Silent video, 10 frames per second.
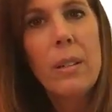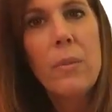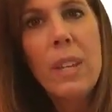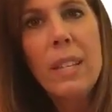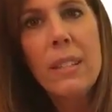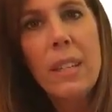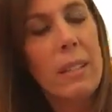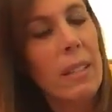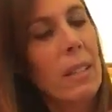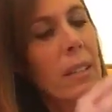
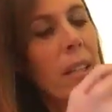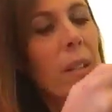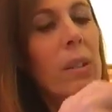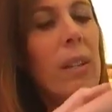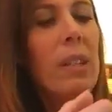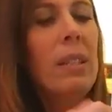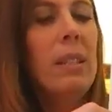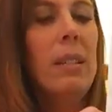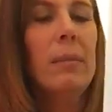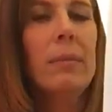Vincent. Can you say Vincent?